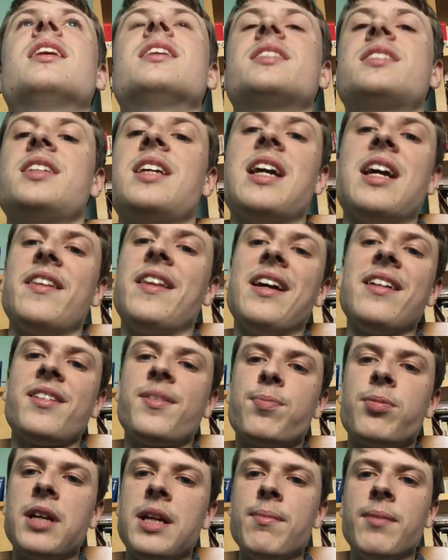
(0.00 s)
So yeah,
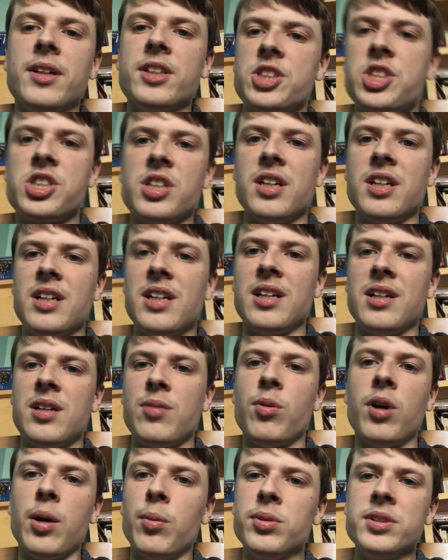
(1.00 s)
that's pretty much
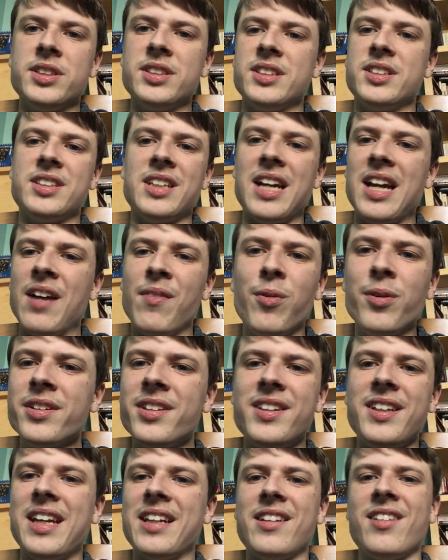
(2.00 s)
what I wanted to say. I've
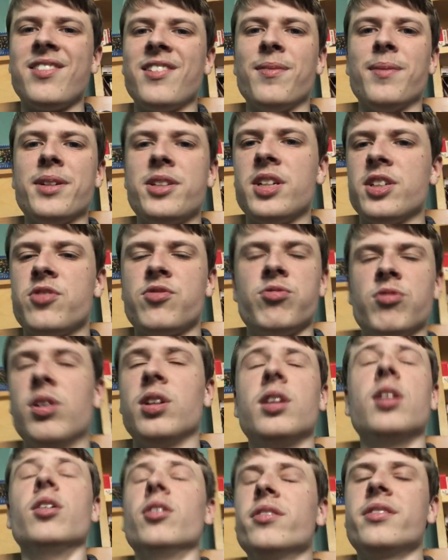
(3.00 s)
wanted to get this off my chest for a
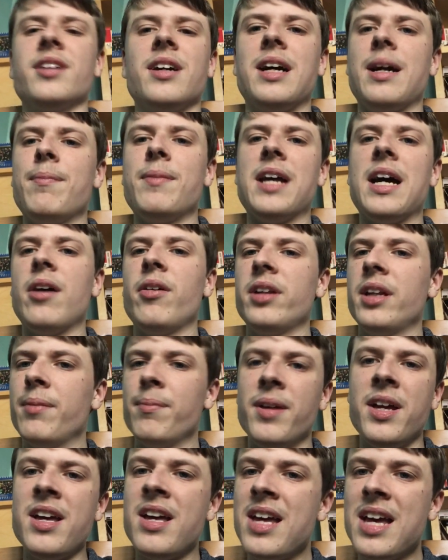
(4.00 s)
long time now,
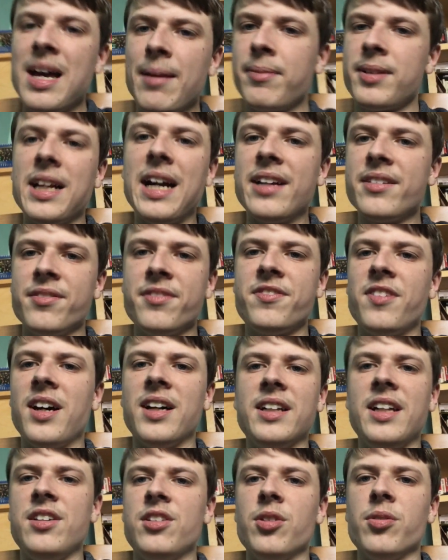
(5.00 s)
and I'm glad I'm
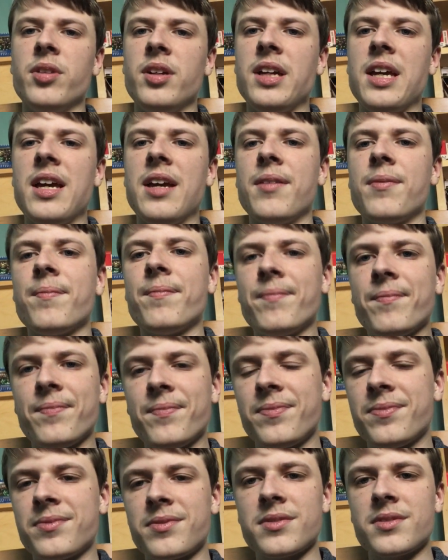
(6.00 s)
finally doing it.
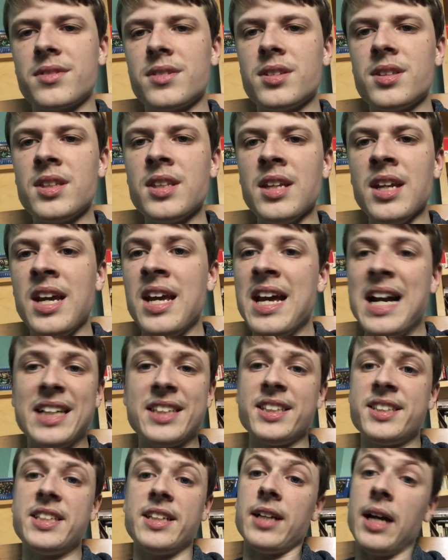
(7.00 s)

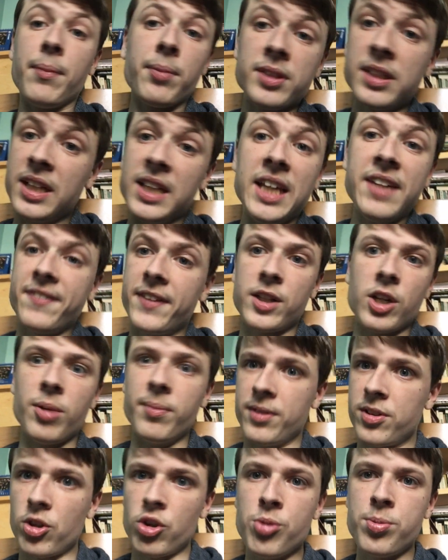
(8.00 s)
As I said, I'm going to leave the
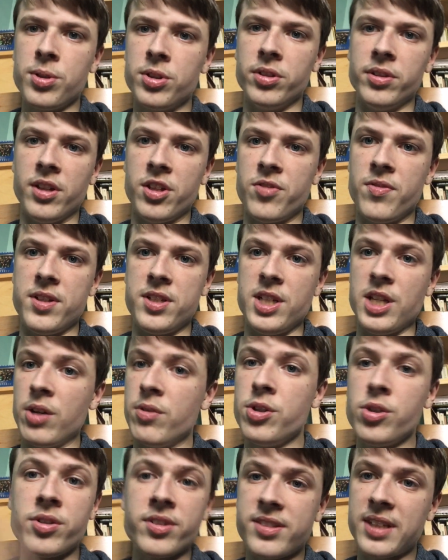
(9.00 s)
comments open on this video.
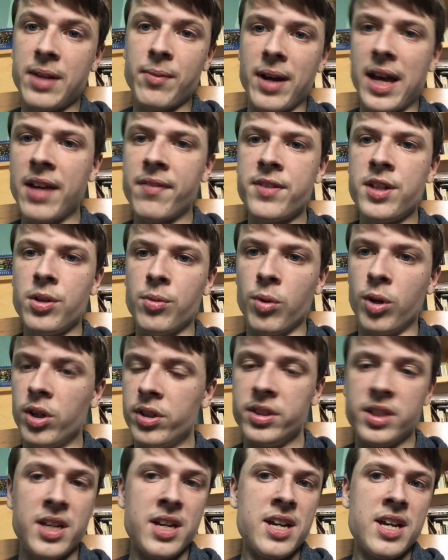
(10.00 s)
You can say whatever you
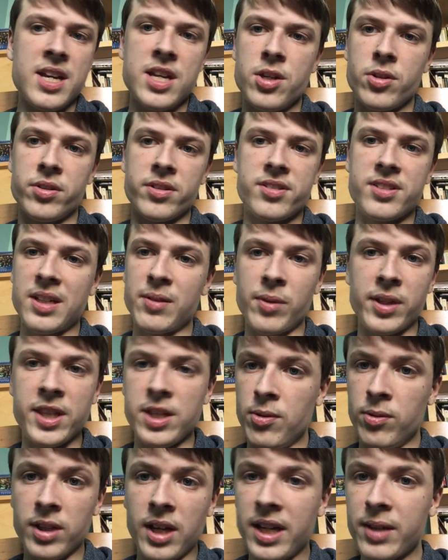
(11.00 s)
want. You can,
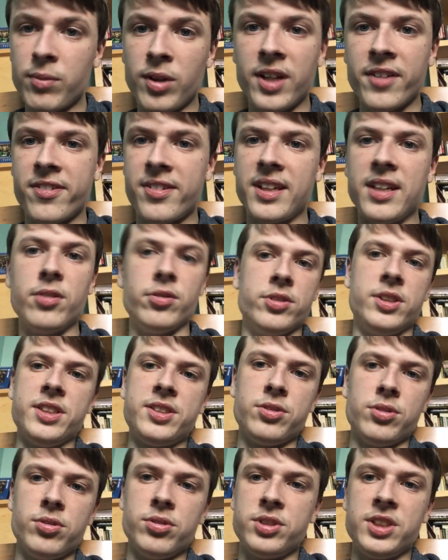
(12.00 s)
whether you like what I've said
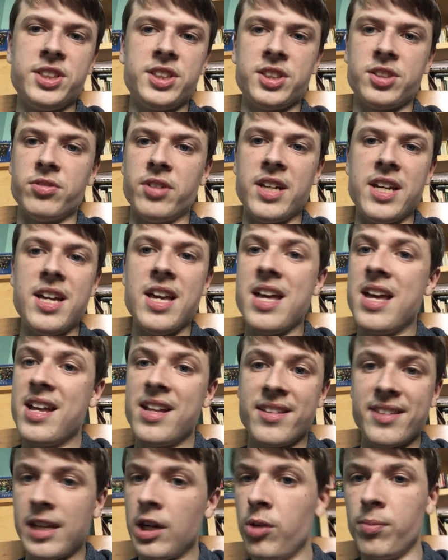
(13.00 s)
or disagree.
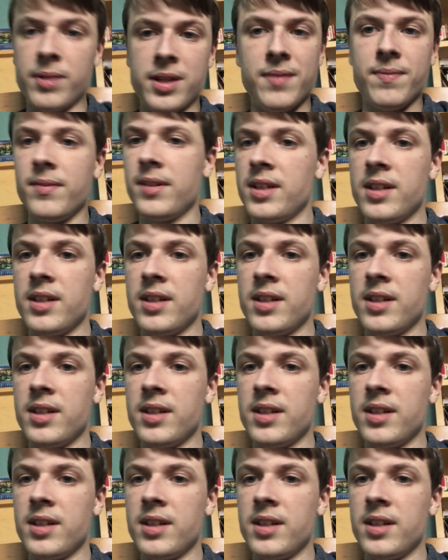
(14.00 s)
Tell me.